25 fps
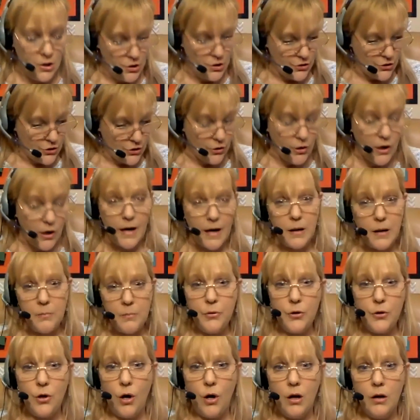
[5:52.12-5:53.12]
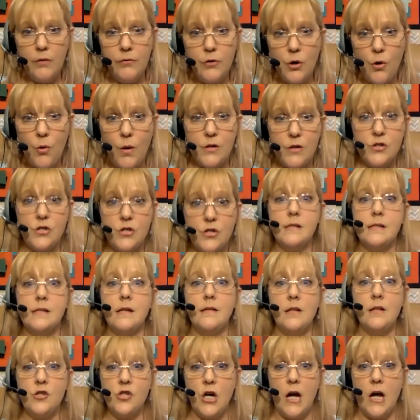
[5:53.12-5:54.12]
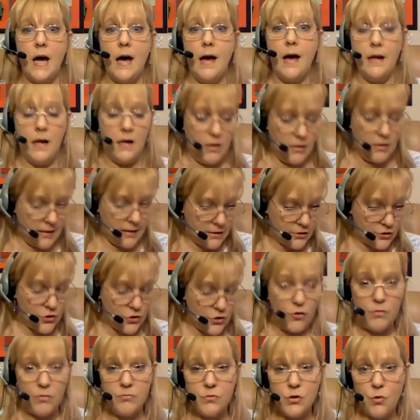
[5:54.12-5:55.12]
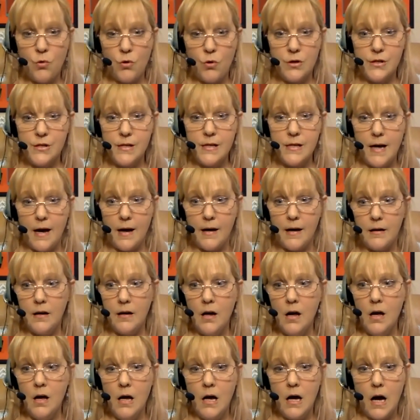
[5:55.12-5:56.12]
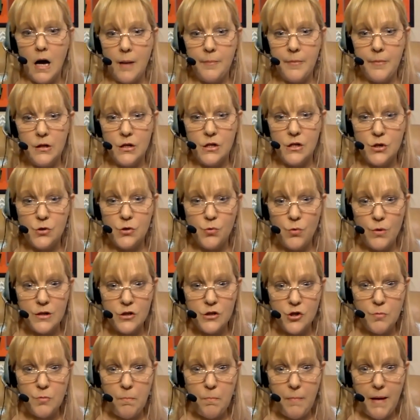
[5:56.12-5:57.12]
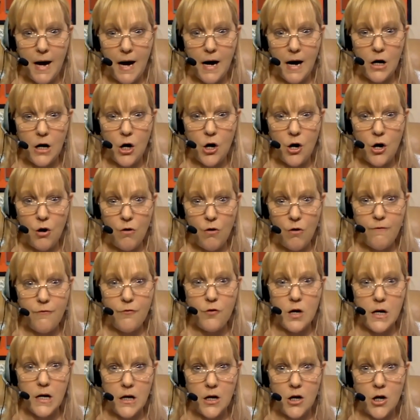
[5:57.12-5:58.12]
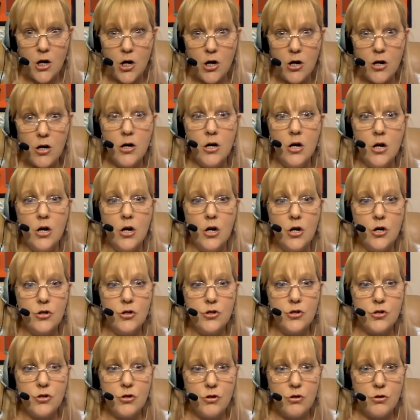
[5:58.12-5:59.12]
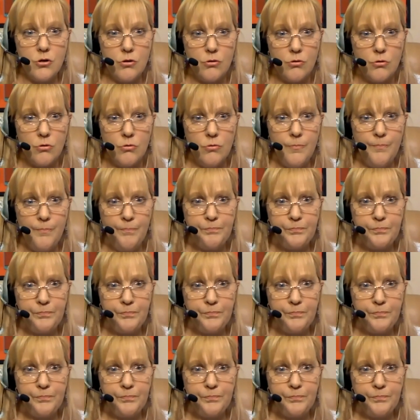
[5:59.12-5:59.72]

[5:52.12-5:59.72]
Oh, so go ahead and put all of your questions in the chat, and I'll get to them towards the end. I'm going to switch back over here to